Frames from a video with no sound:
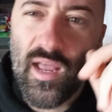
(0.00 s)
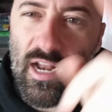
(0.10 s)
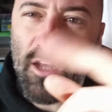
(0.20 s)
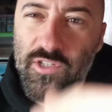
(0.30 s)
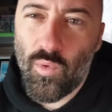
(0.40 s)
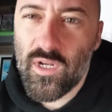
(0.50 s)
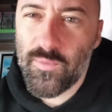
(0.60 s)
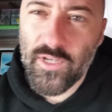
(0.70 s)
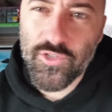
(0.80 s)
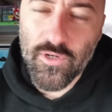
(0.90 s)
And I also wanted
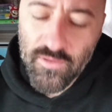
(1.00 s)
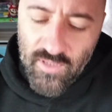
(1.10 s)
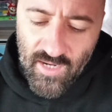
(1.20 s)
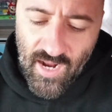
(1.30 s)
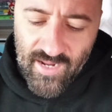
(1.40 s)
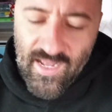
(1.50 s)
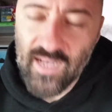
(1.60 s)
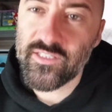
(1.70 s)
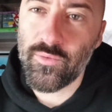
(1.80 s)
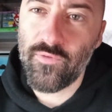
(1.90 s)
to make sure that I
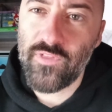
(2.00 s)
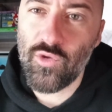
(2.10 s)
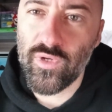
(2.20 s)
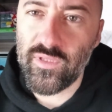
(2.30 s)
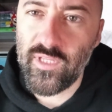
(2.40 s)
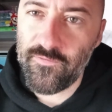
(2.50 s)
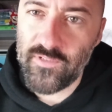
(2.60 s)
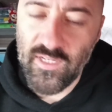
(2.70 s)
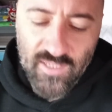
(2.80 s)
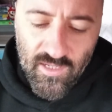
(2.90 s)
got some of the
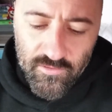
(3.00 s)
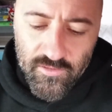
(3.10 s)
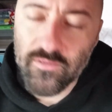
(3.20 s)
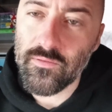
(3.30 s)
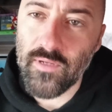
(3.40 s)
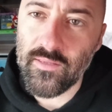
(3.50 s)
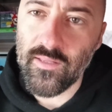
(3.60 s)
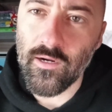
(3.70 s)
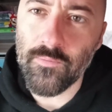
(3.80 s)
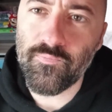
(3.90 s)
relief details in
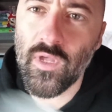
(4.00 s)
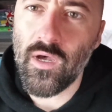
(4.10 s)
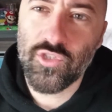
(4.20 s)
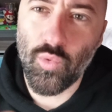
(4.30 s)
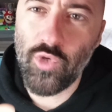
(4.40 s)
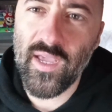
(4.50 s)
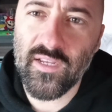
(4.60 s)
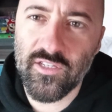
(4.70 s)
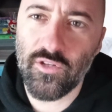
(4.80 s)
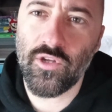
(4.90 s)
there. So when you
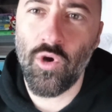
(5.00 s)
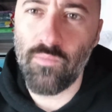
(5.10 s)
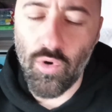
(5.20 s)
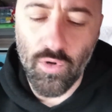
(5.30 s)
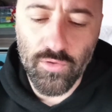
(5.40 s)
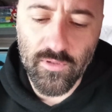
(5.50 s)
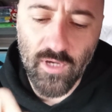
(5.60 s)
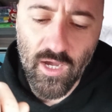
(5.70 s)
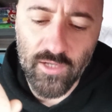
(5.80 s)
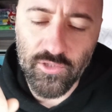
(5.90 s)
make a silicone mold,
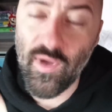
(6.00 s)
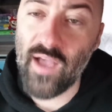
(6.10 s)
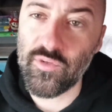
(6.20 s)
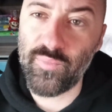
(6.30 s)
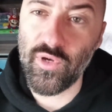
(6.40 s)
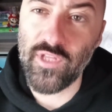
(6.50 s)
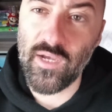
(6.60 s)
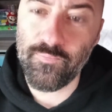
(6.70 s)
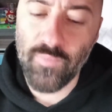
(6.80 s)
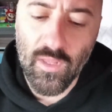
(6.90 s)
you have to build
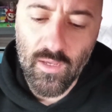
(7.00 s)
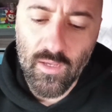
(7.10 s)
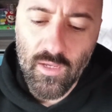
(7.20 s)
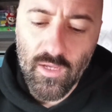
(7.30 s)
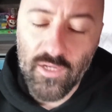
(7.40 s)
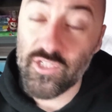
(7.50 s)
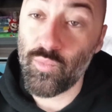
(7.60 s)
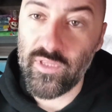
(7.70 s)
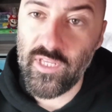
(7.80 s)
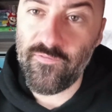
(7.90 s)
up
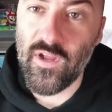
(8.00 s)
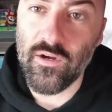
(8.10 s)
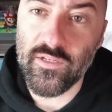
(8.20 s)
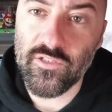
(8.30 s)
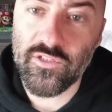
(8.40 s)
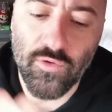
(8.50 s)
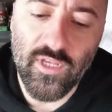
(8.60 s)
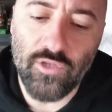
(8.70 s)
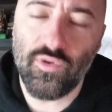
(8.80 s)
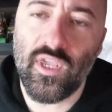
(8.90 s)
some relief areas so
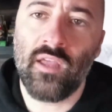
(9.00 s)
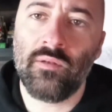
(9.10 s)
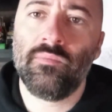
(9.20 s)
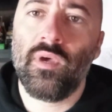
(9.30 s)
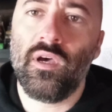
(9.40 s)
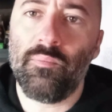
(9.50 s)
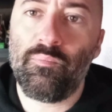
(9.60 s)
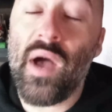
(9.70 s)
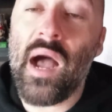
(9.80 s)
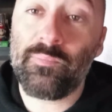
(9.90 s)
that you can
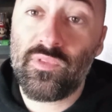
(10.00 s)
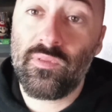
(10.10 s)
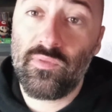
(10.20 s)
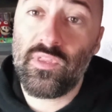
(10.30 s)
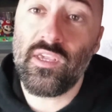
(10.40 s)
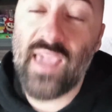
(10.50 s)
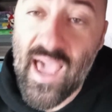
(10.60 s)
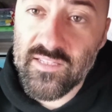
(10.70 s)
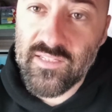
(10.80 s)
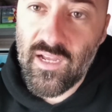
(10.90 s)
pop the
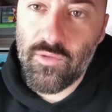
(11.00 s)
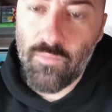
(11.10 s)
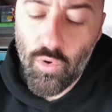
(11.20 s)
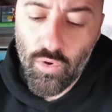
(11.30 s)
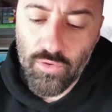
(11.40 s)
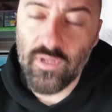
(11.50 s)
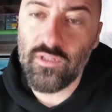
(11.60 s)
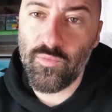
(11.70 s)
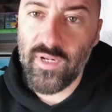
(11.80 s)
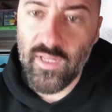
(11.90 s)
cast out of the mold a
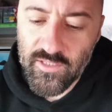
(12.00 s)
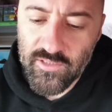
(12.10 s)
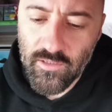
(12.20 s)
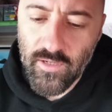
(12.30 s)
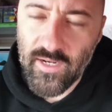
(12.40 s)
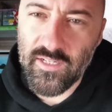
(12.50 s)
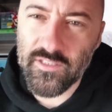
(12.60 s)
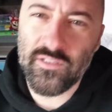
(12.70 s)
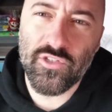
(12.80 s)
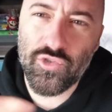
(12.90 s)
little bit easier and it
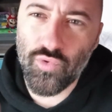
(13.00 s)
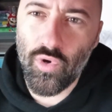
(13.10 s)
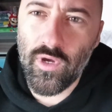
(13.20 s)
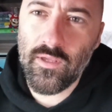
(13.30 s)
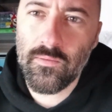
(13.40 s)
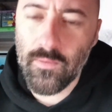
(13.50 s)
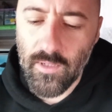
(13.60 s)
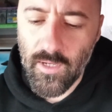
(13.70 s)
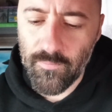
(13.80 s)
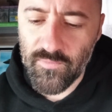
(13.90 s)
doesn't destroy
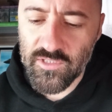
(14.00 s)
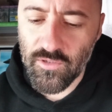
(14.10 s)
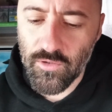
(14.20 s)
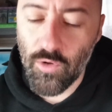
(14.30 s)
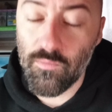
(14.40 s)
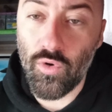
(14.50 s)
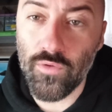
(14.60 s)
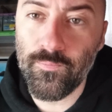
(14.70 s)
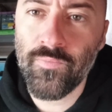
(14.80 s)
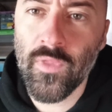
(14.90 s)
the silicone
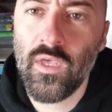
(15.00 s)
mold.